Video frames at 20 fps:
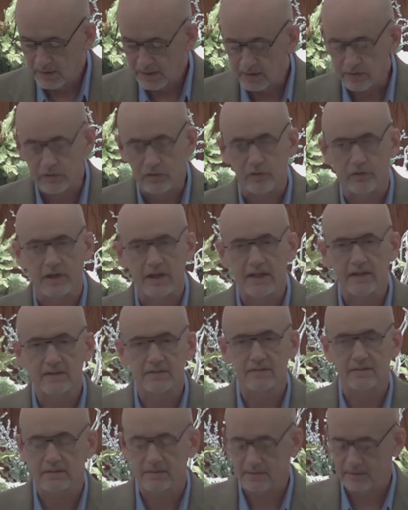
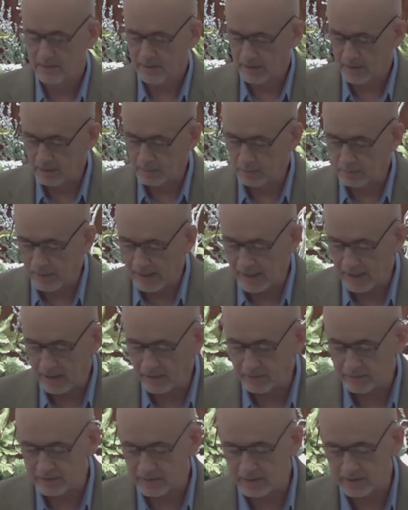Increase and
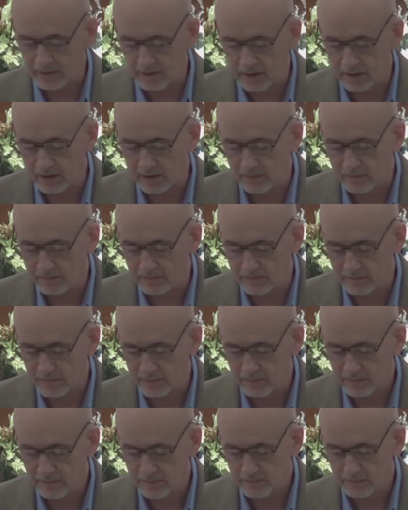abound in love
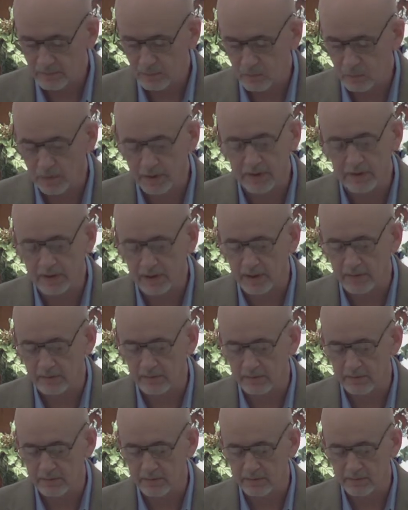for one
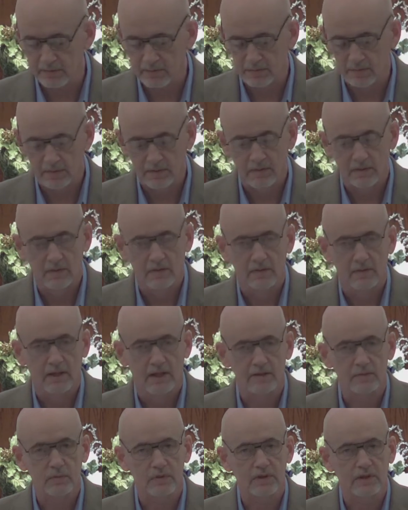another.
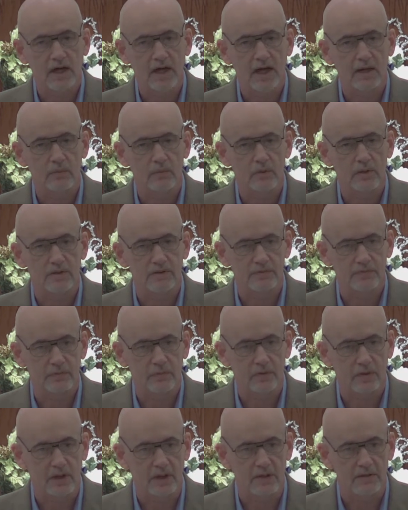That's what God wants
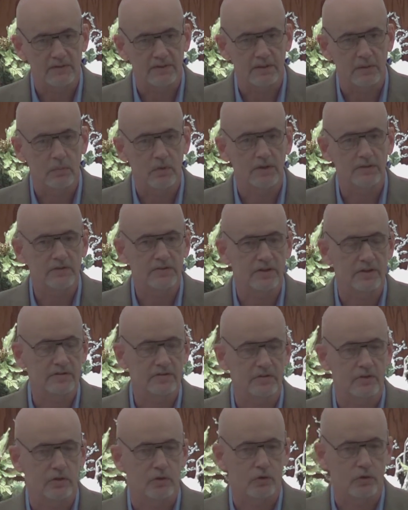for us. He wants
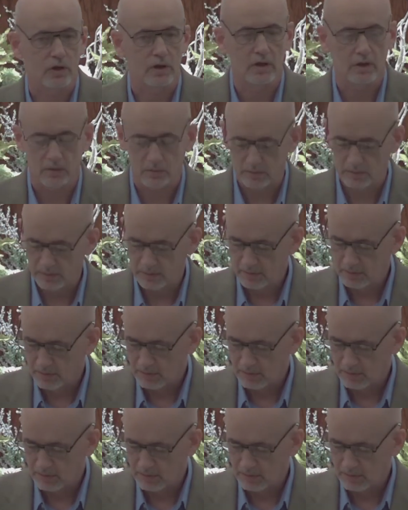us to grow.